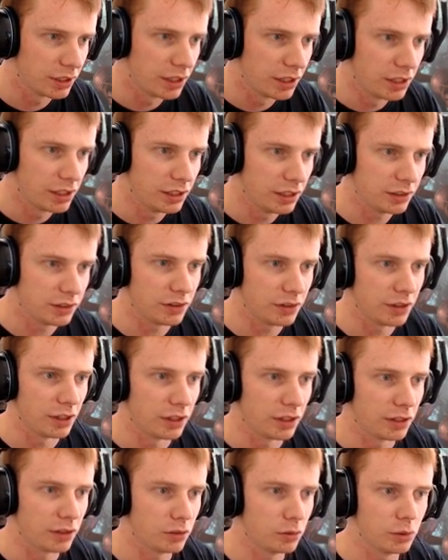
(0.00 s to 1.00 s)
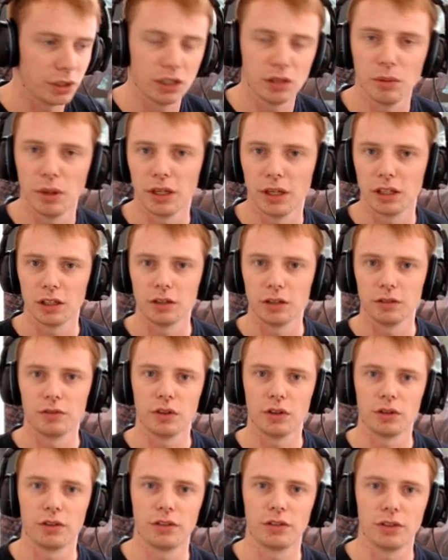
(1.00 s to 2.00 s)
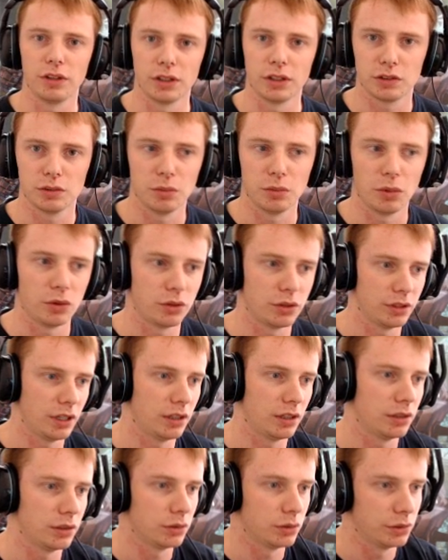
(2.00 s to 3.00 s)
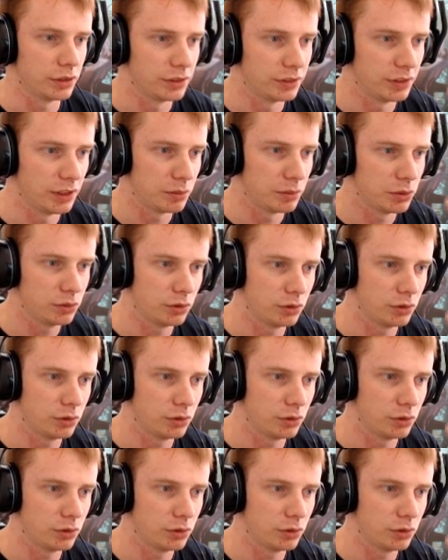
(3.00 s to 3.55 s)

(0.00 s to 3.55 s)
it's there. We're going to make a very thick smoke in our little example.